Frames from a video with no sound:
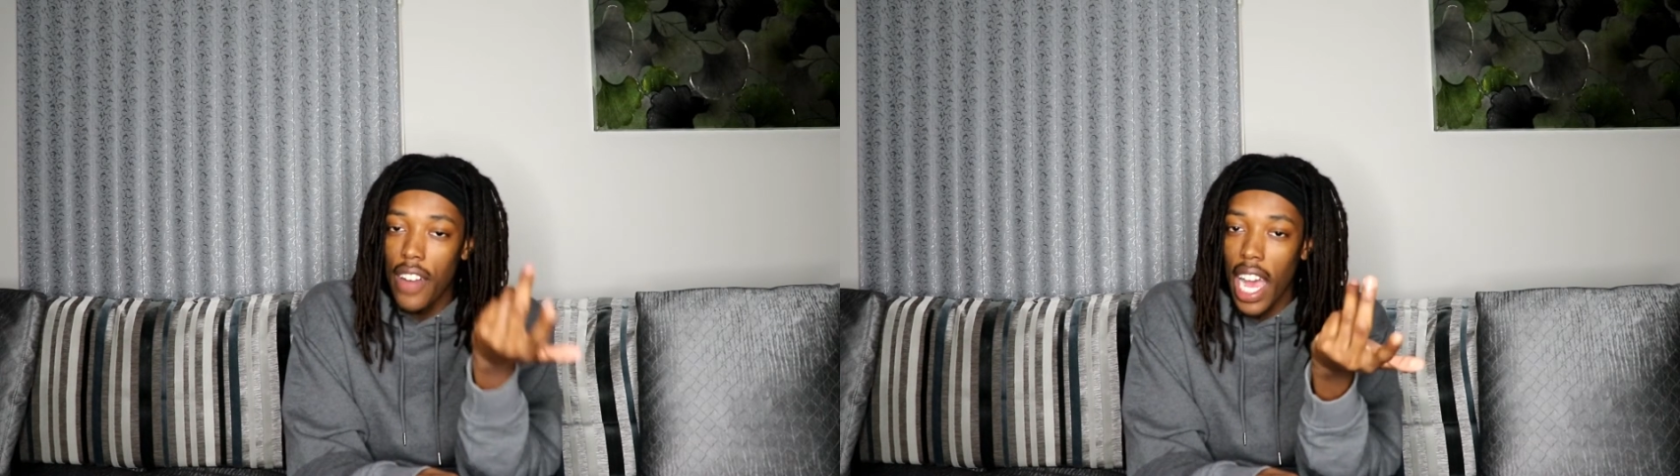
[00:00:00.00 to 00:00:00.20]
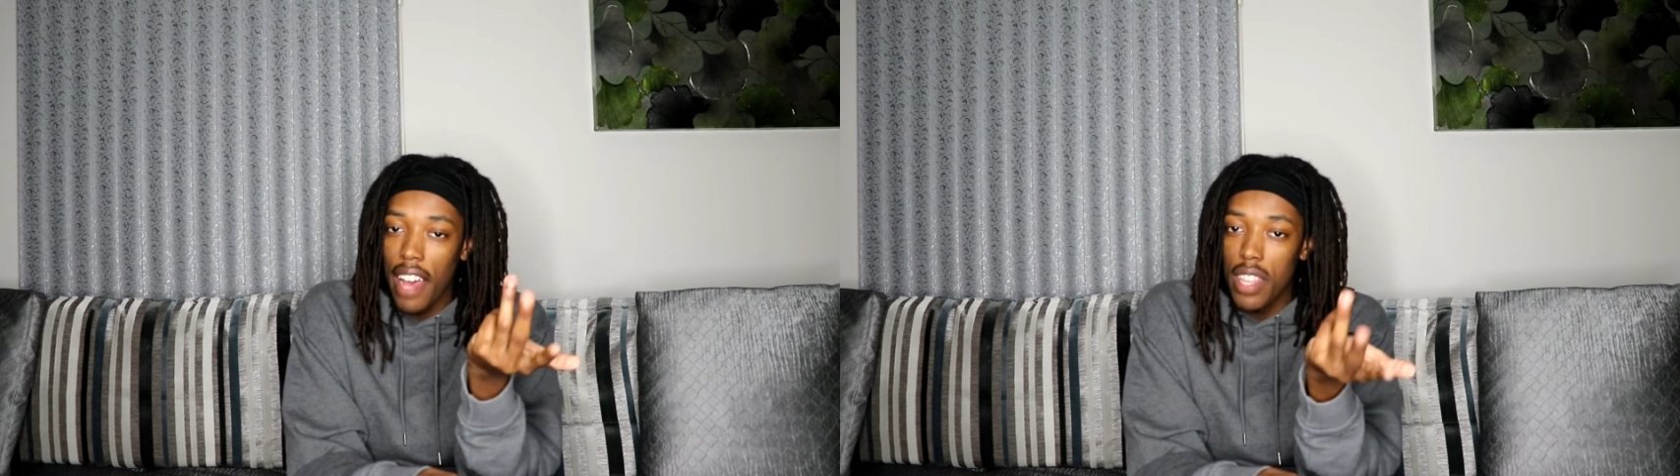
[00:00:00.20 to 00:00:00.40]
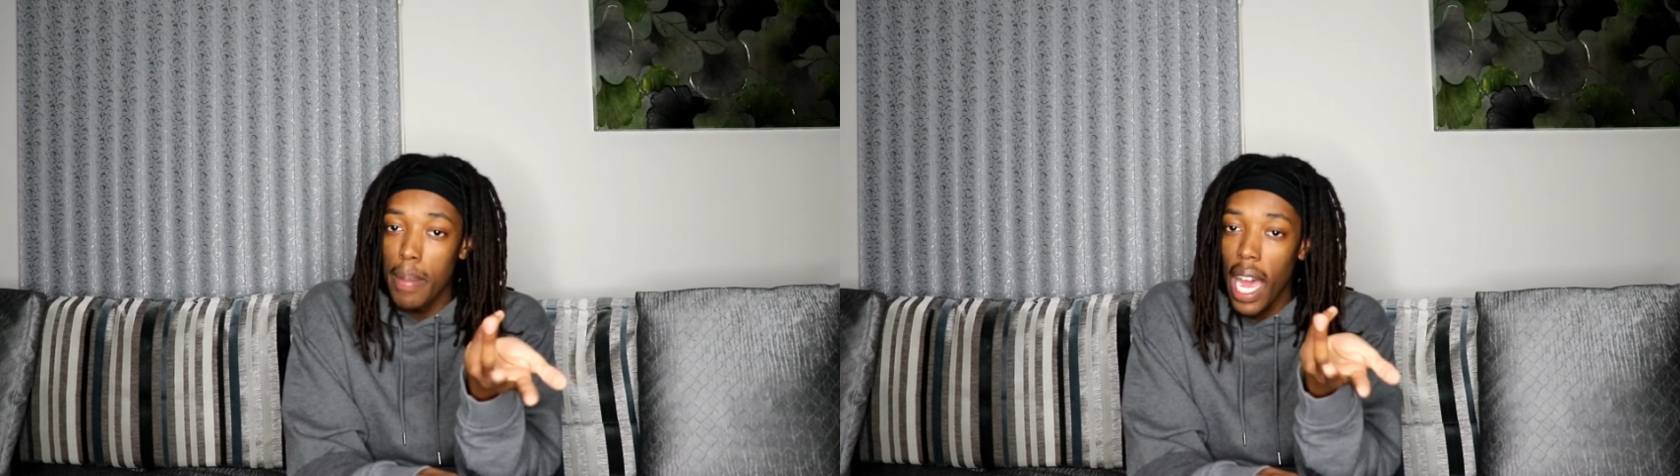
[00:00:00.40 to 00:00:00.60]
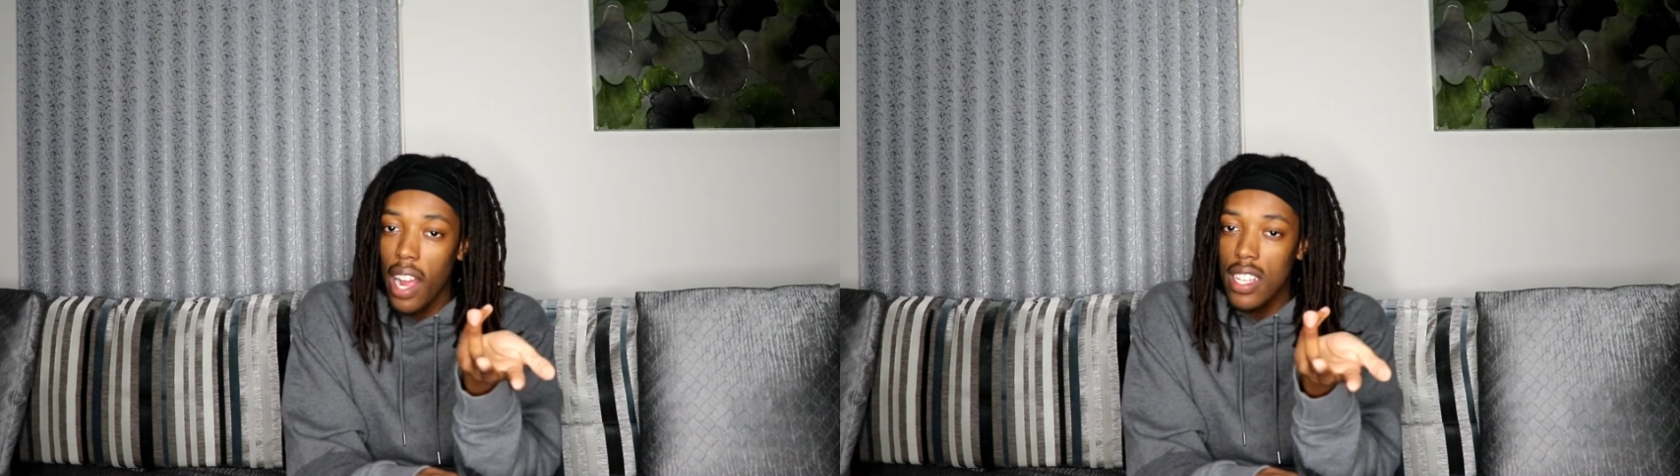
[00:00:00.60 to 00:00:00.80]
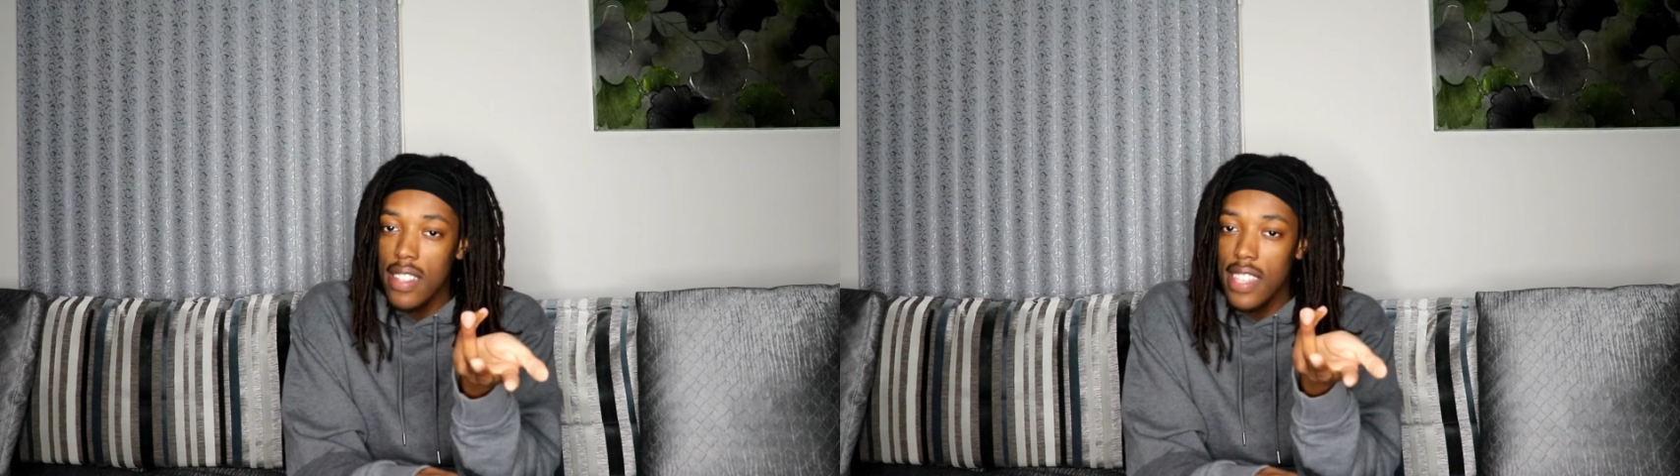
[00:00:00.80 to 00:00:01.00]
I have the
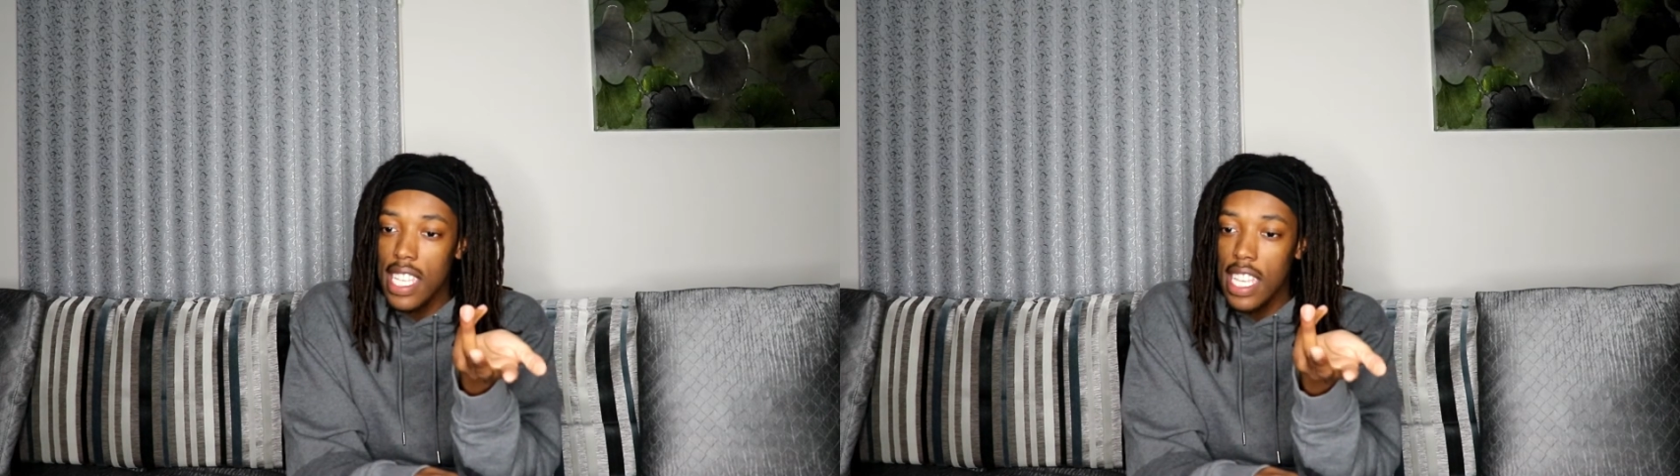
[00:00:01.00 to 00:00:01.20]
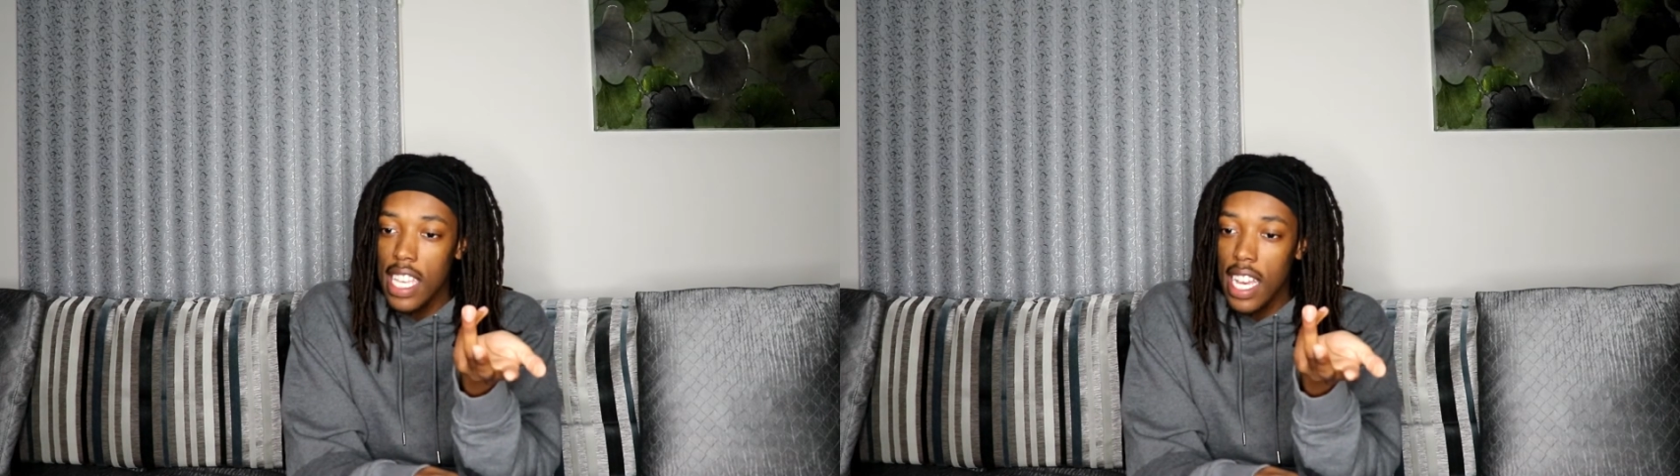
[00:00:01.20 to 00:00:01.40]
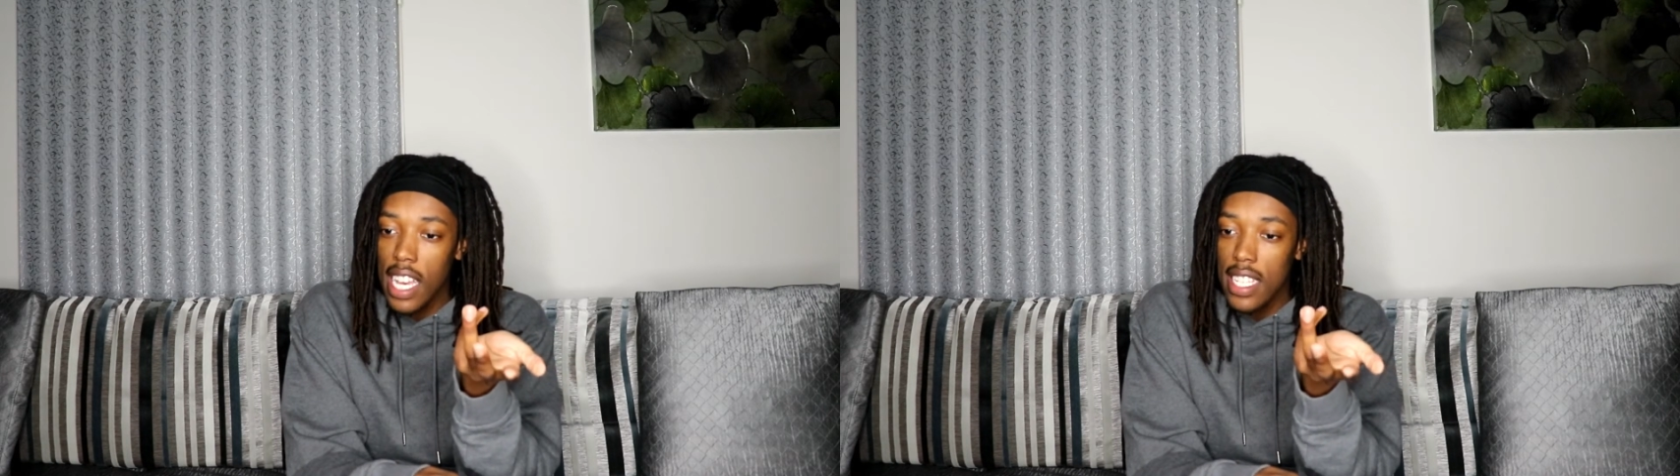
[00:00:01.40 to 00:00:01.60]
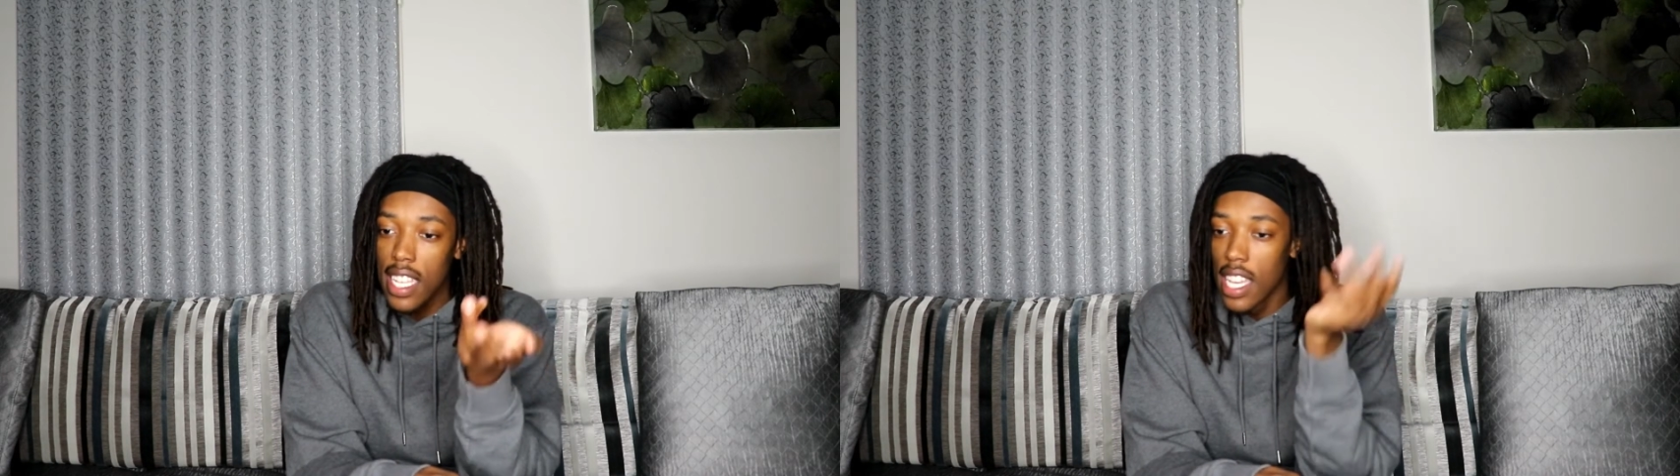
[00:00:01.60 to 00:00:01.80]
powers of the Geass,